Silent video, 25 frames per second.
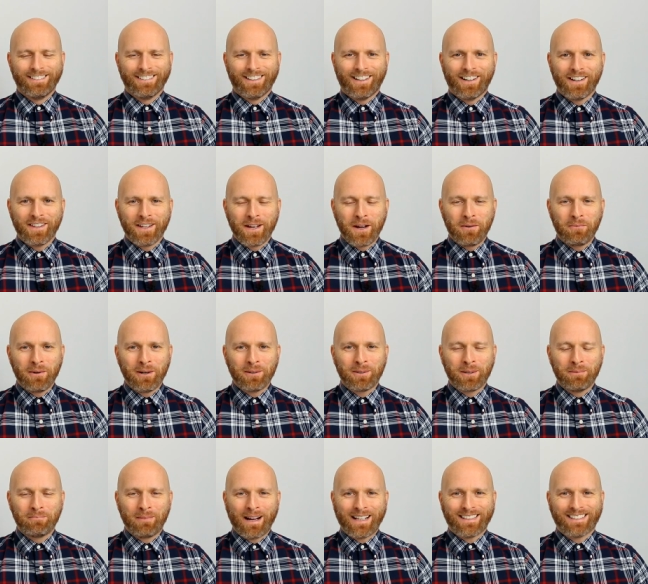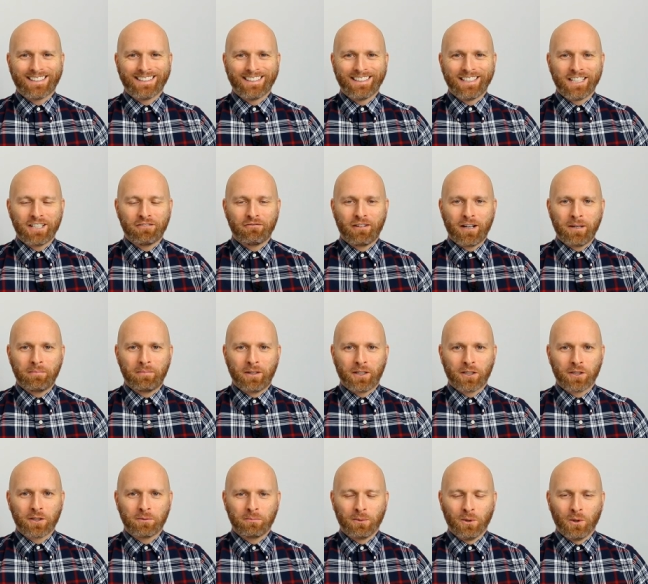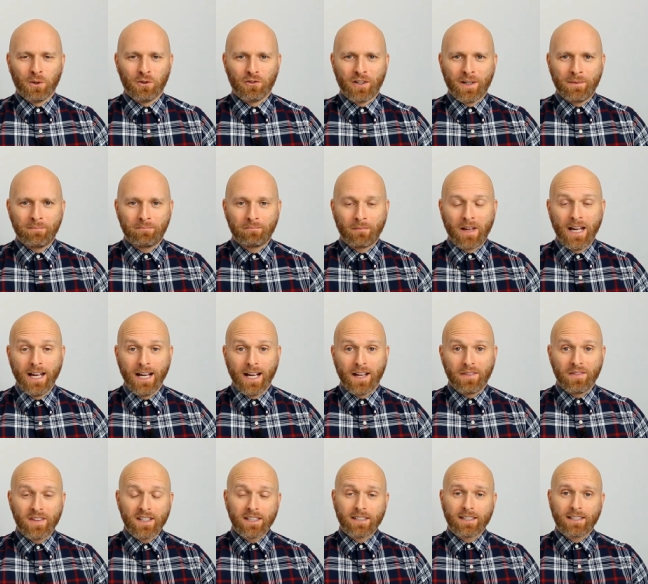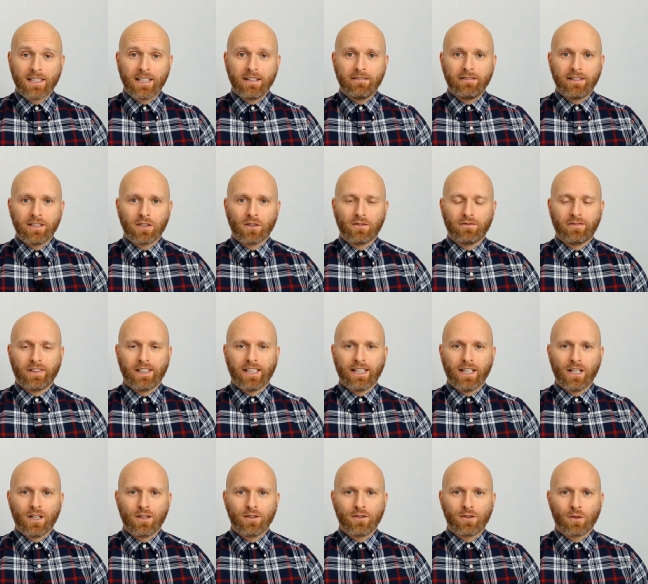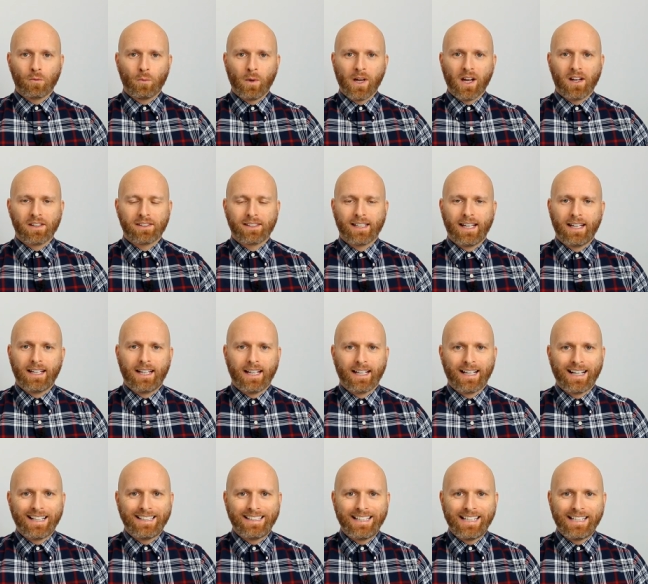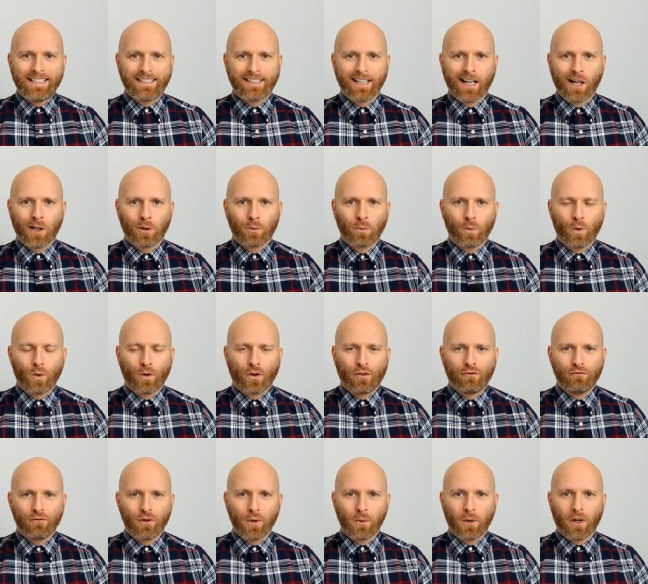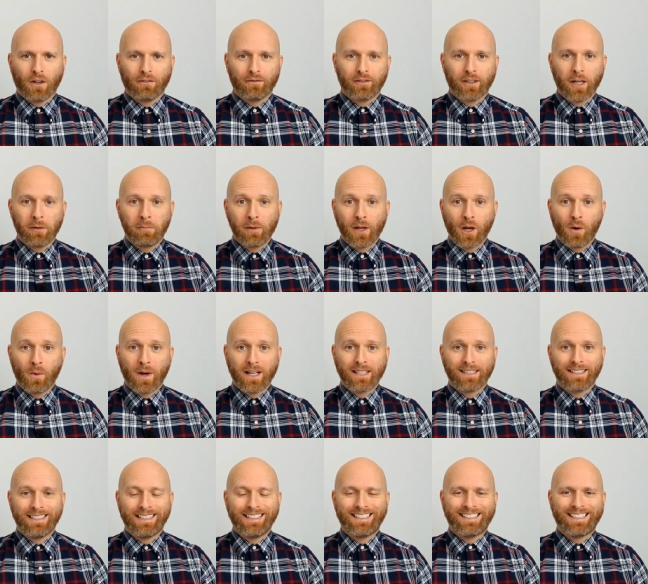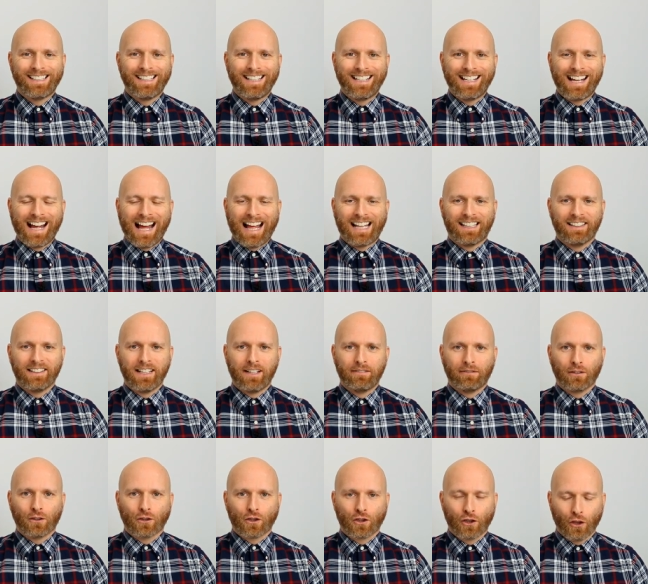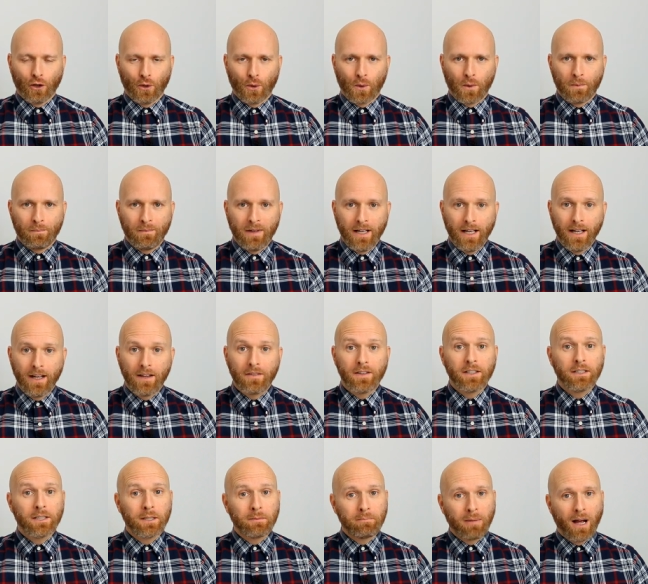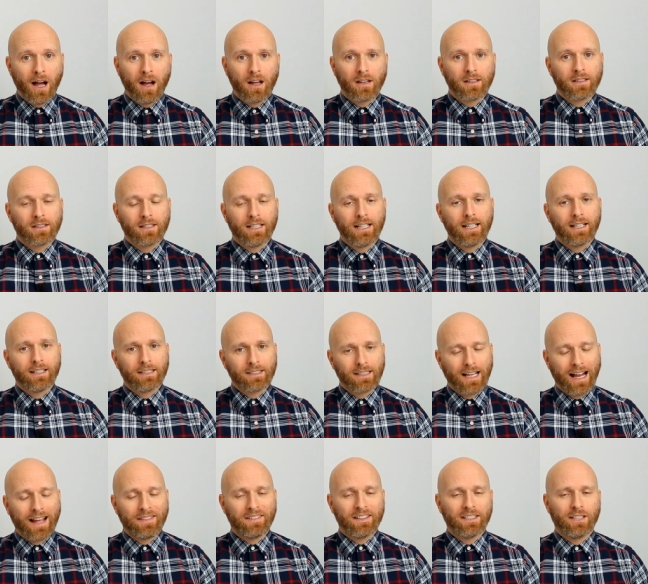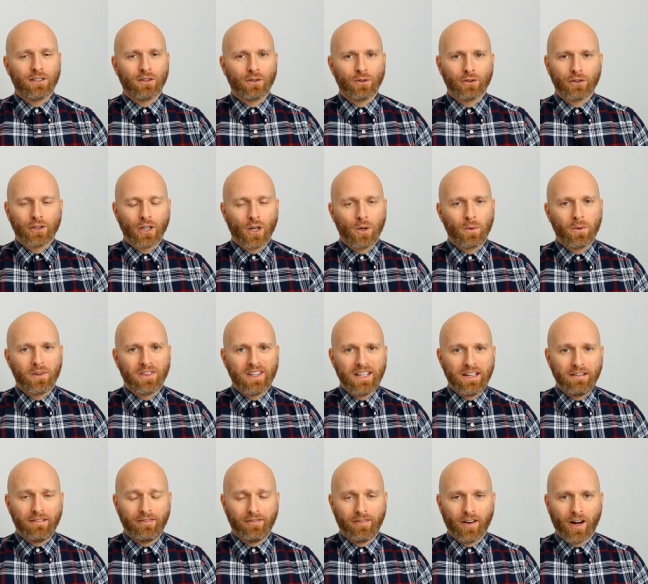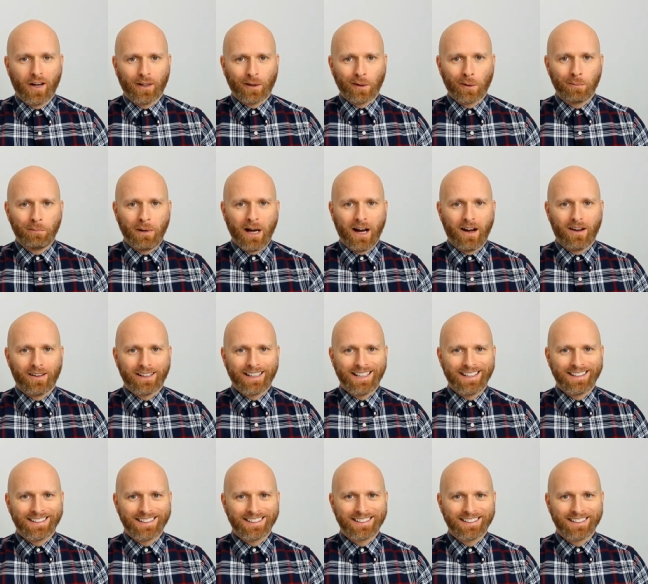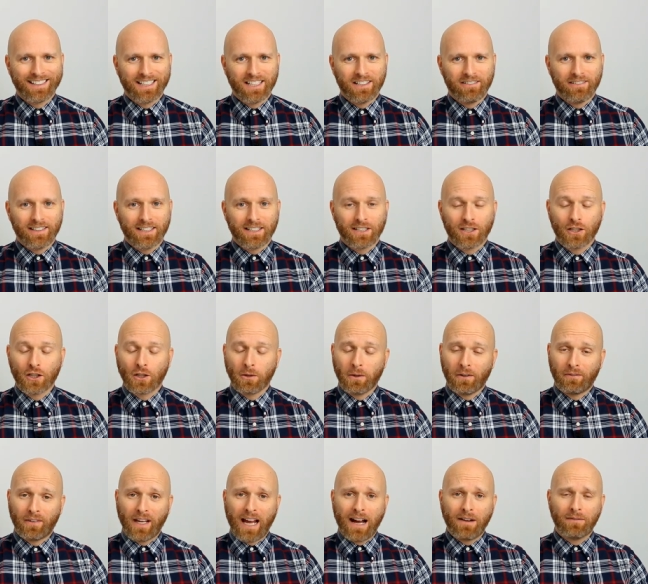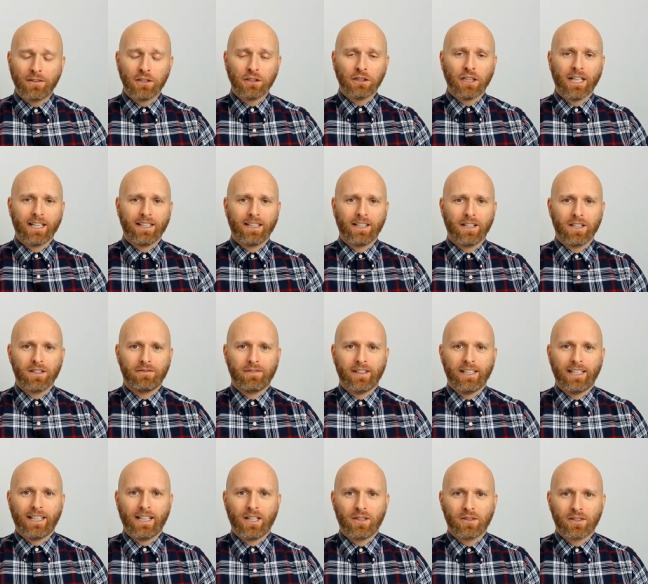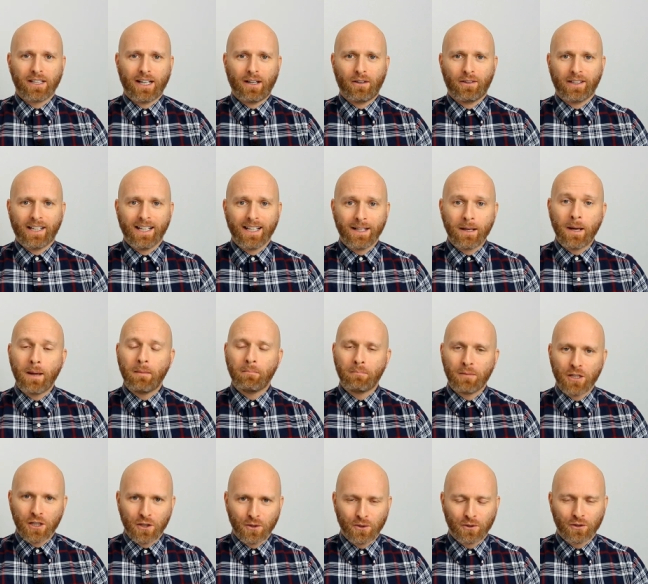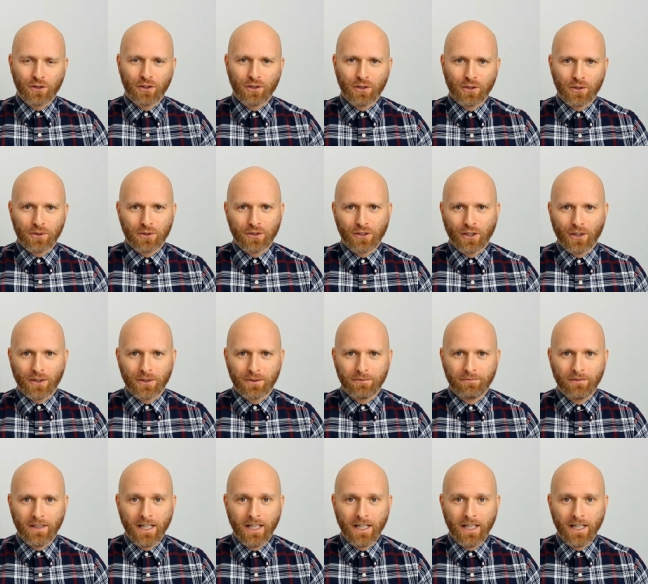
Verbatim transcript: Hi there, welcome back to the Grape Explorer. In this series of videos, we are taking a detailed walkthrough of WSET at level 2. This is part 6 and this is also the final part in the series, so if you haven't checked the other videos out yet, be sure to do so.